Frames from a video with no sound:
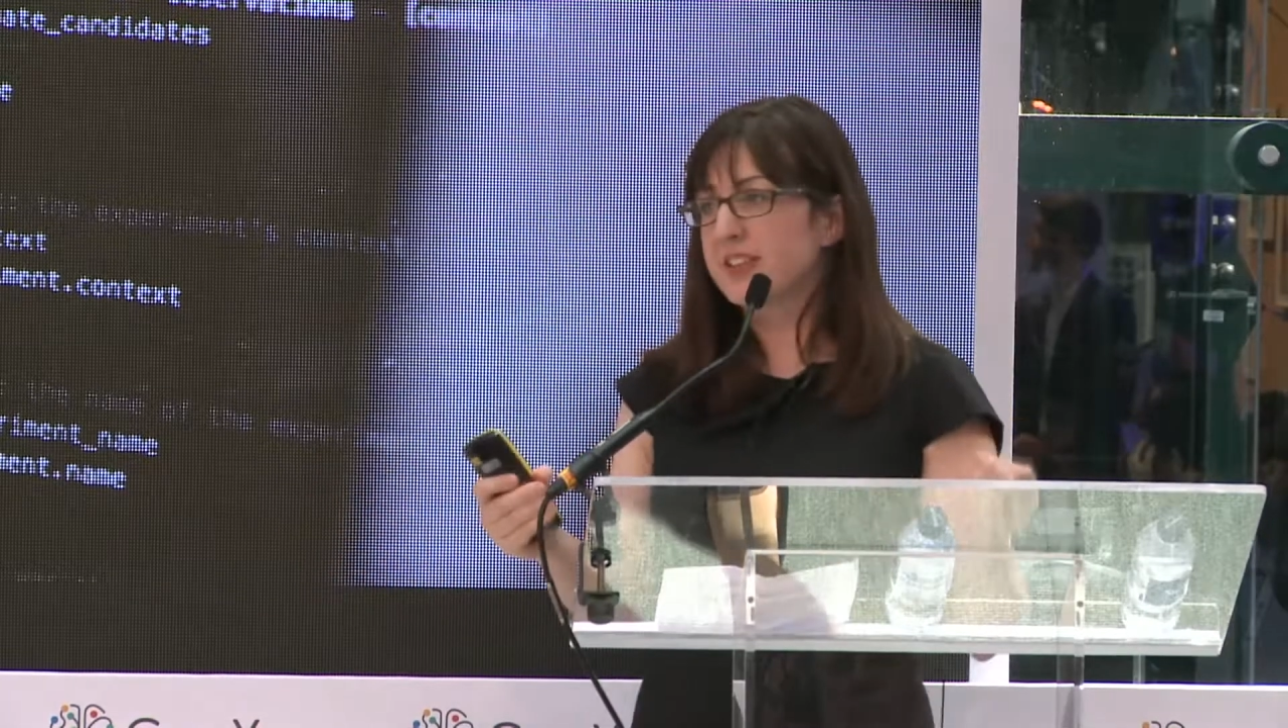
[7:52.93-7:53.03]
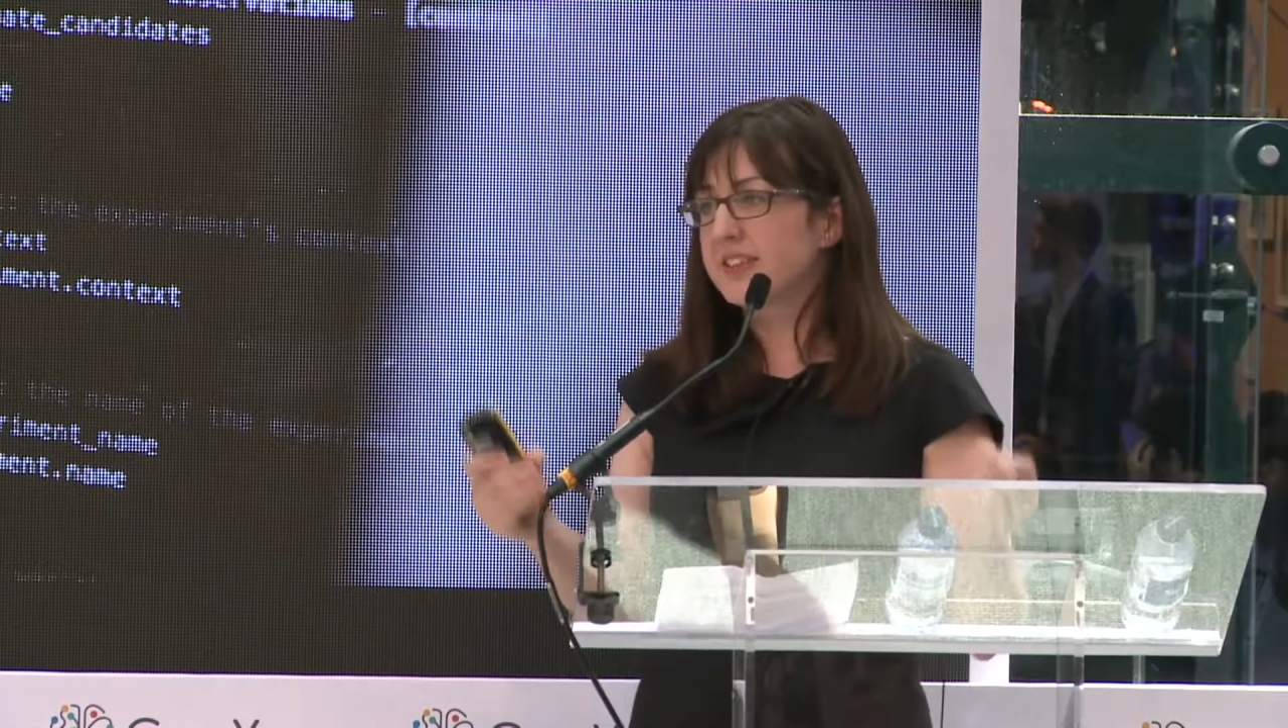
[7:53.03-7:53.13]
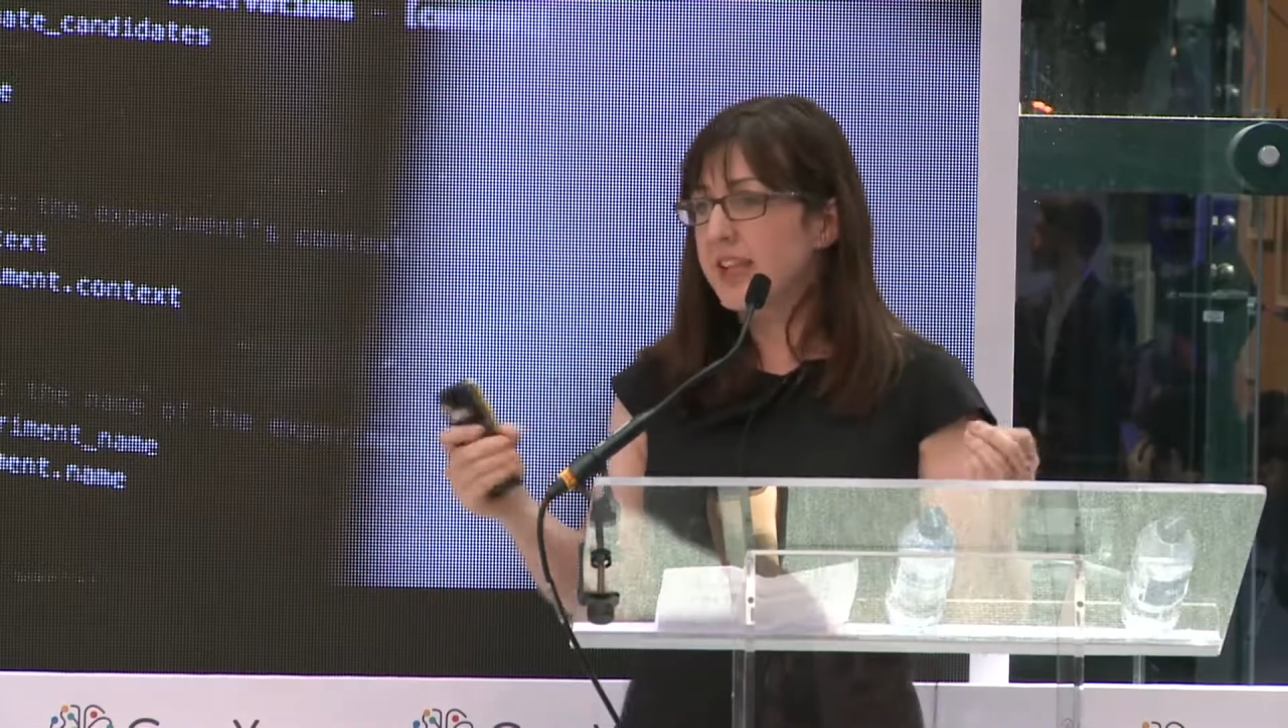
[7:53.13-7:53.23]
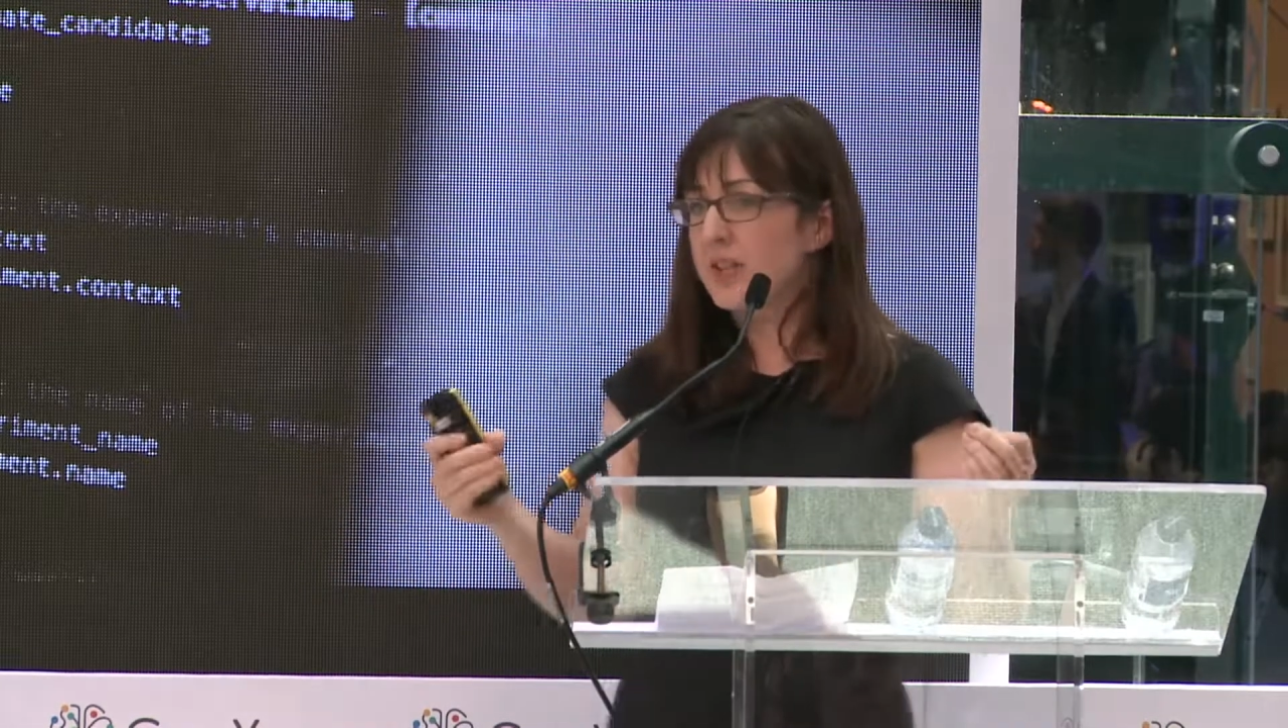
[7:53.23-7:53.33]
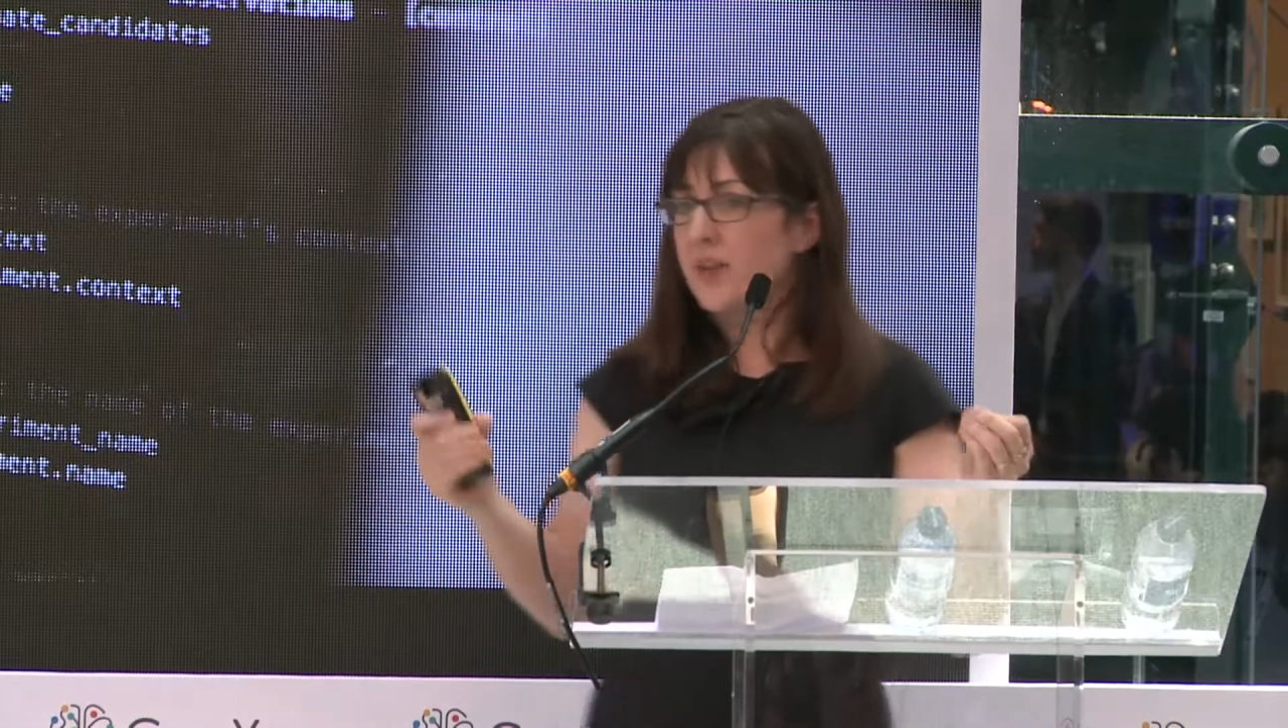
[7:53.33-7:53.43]

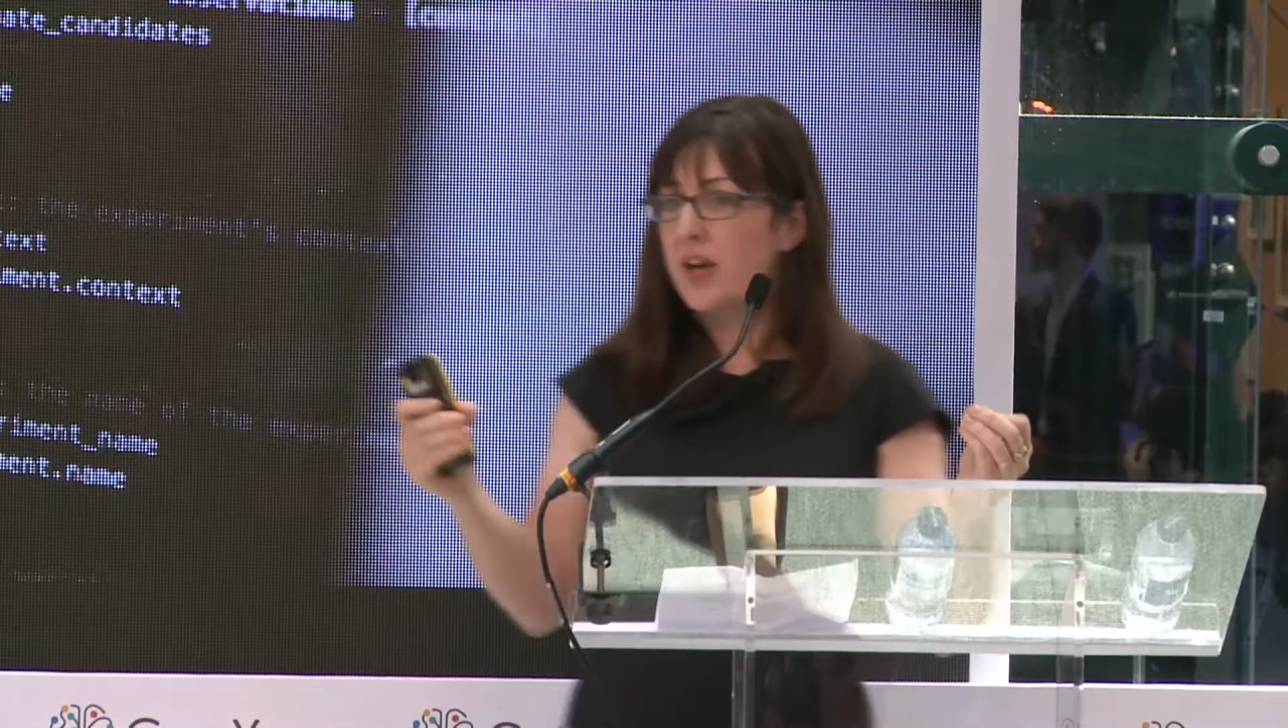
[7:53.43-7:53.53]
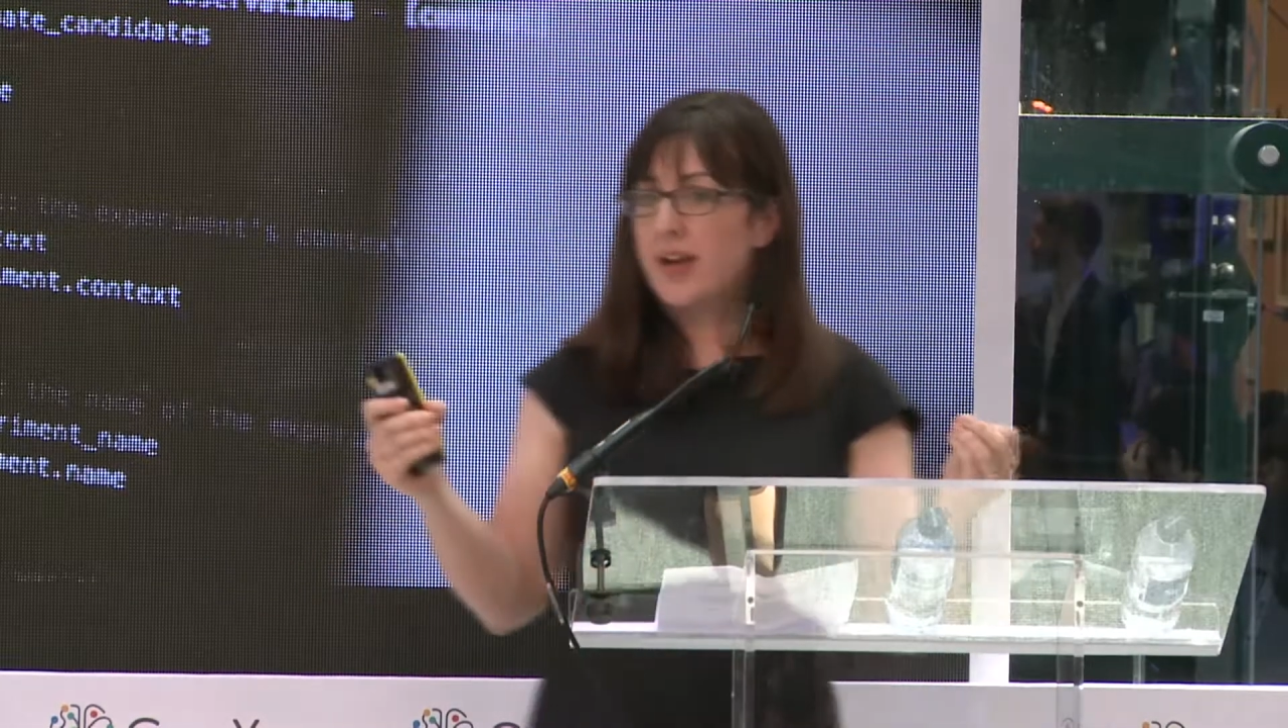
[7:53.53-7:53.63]
state-of-the-art